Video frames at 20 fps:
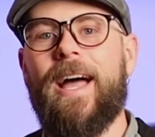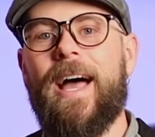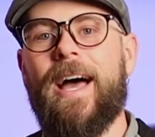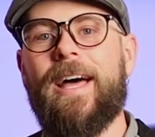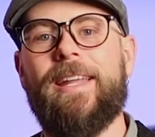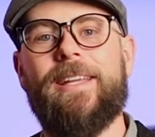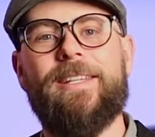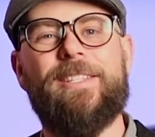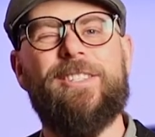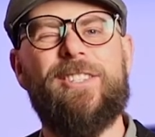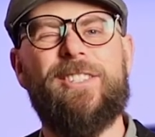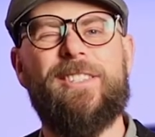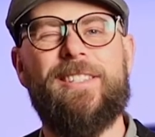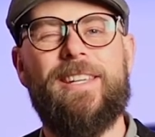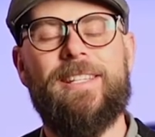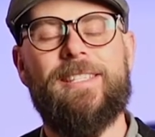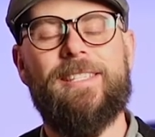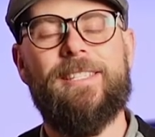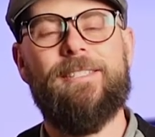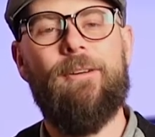And it
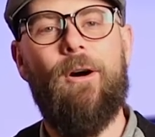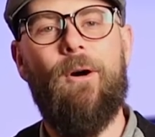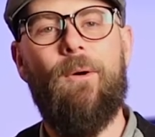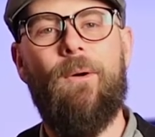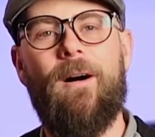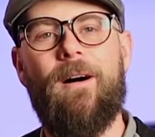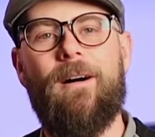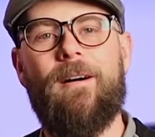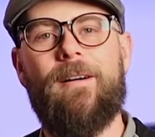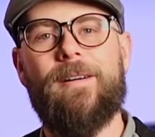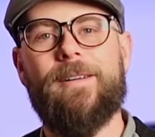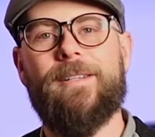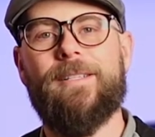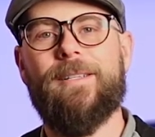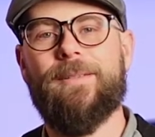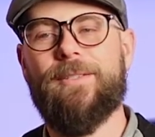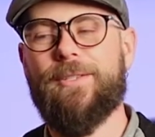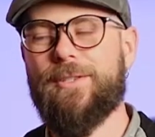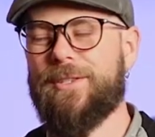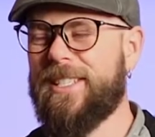just, it's so hard
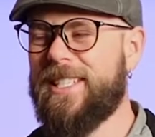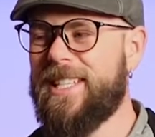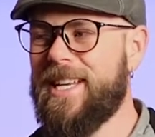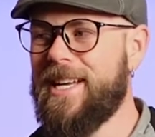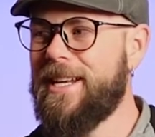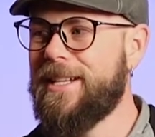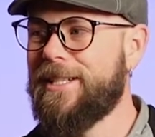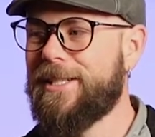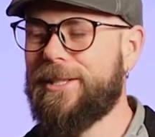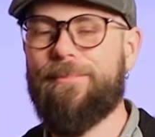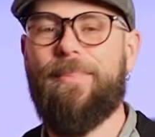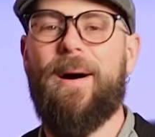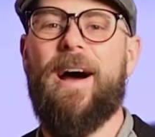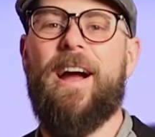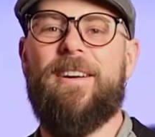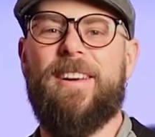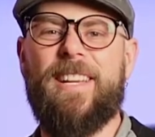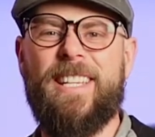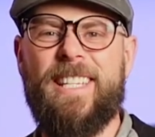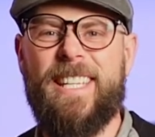to just get
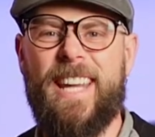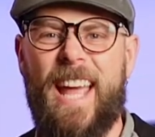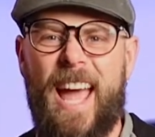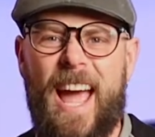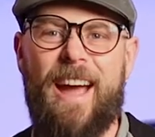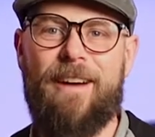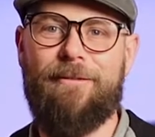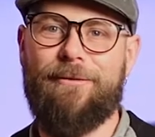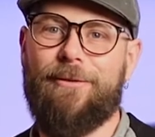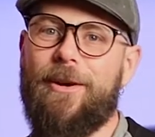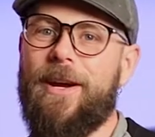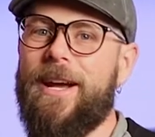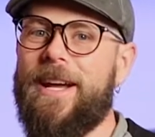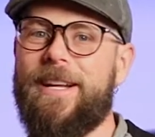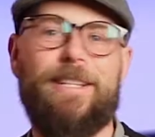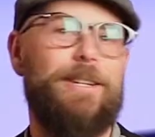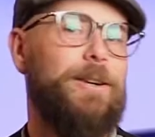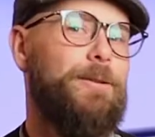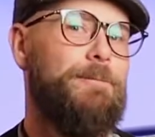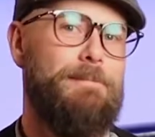inspired and get after it
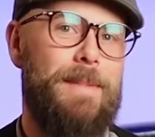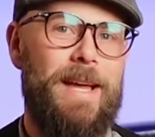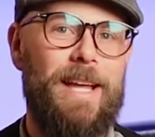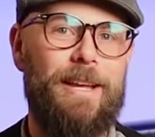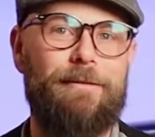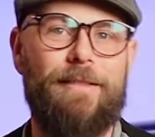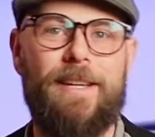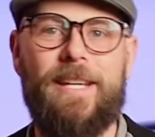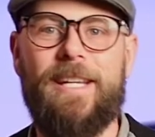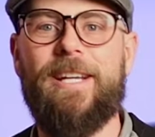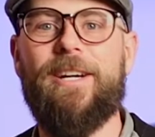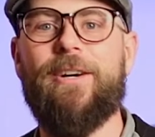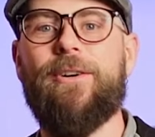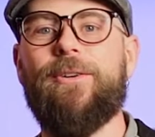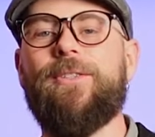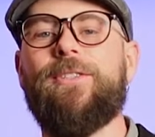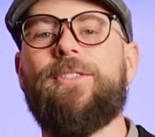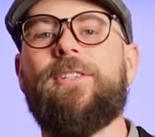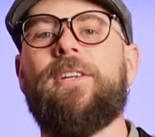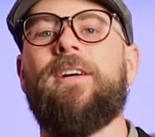and go make
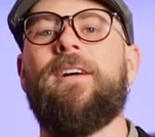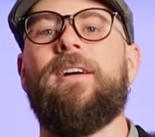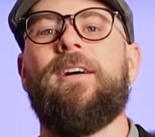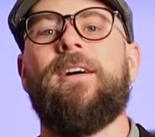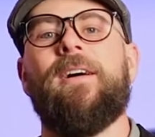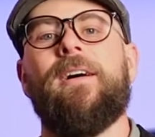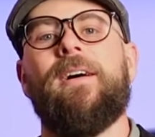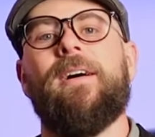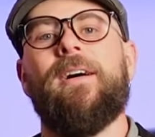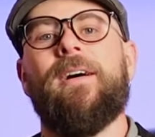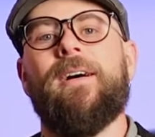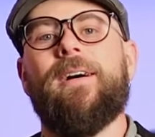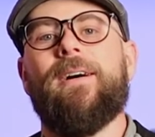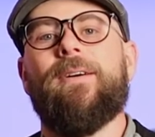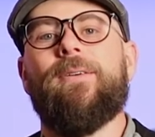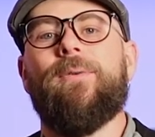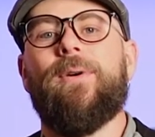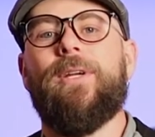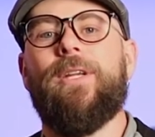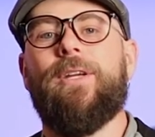videos
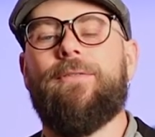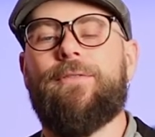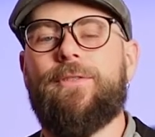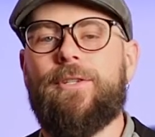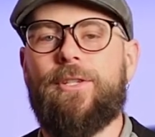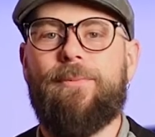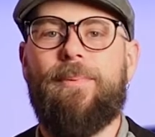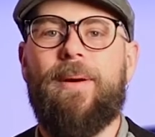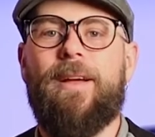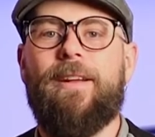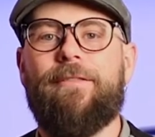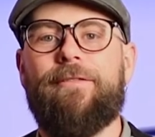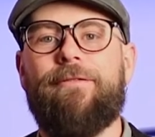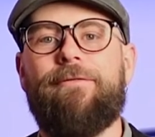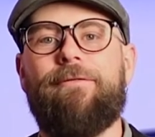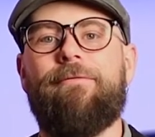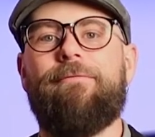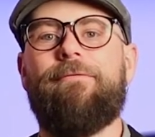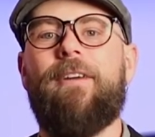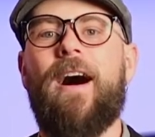when you've just spent
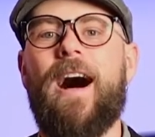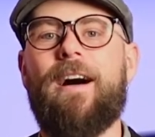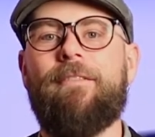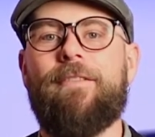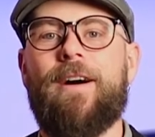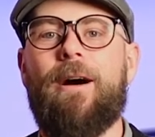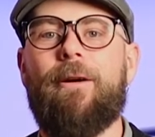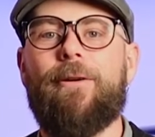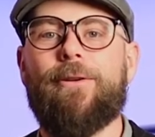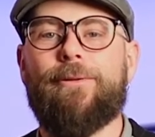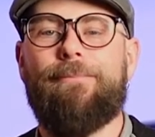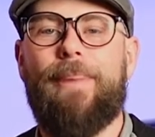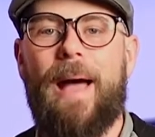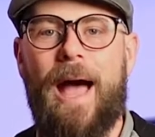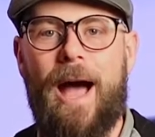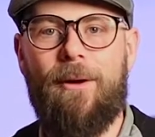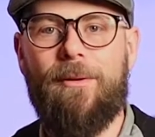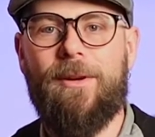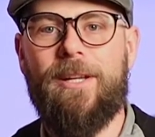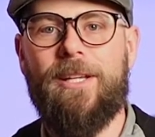five hours
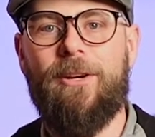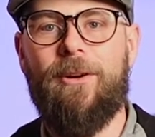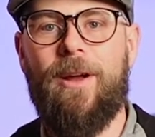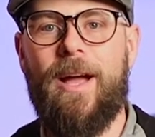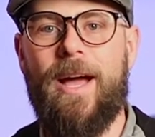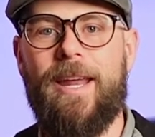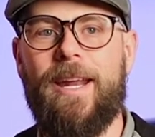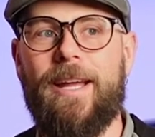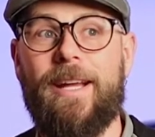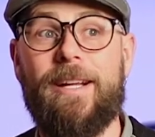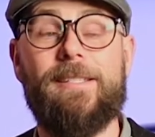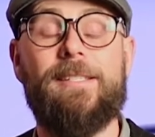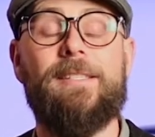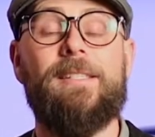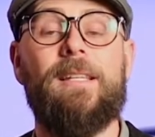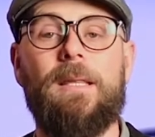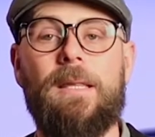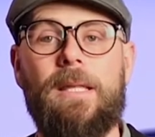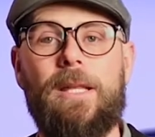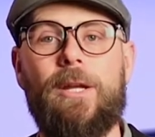pounding your head against
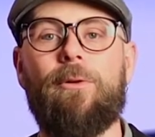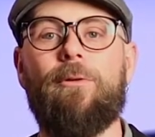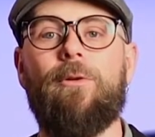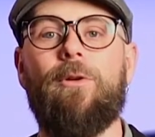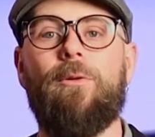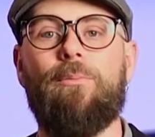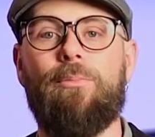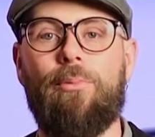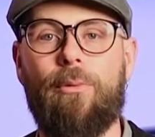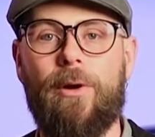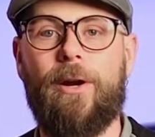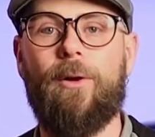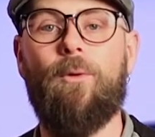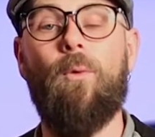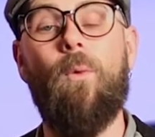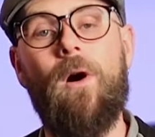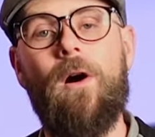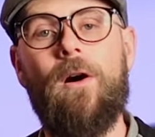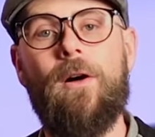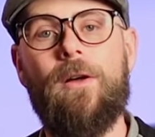the literal brick
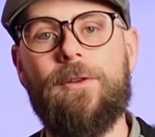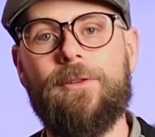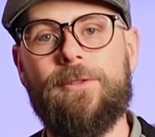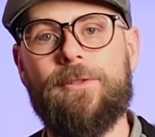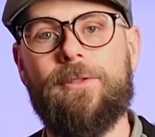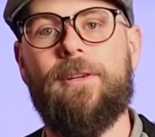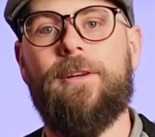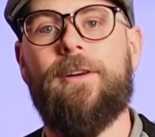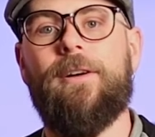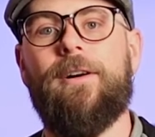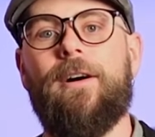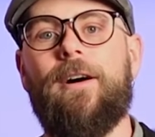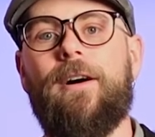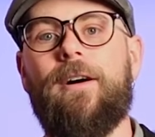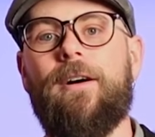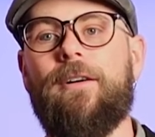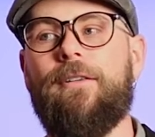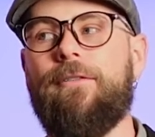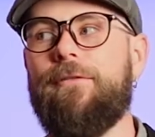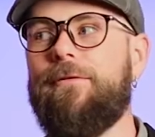walls
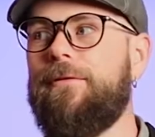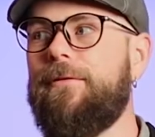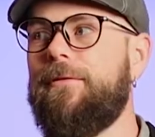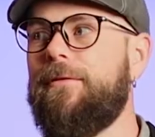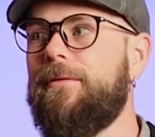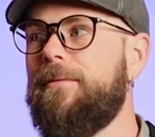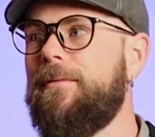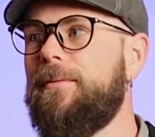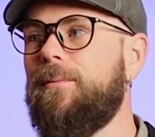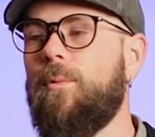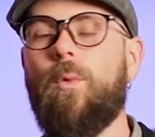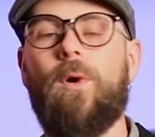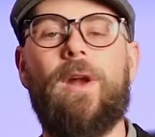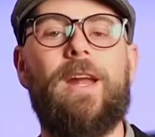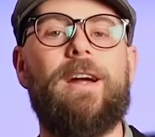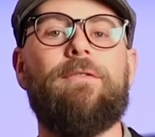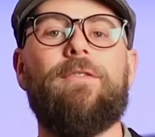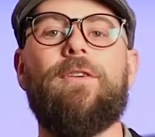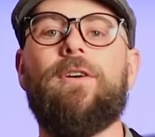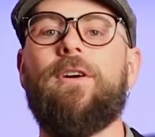of
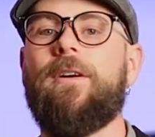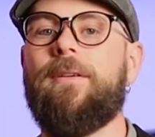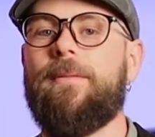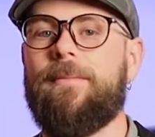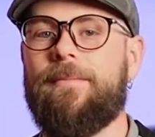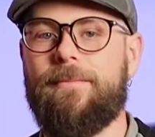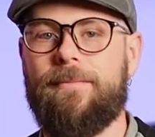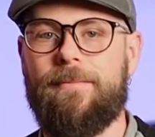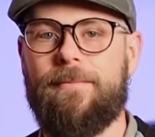whatever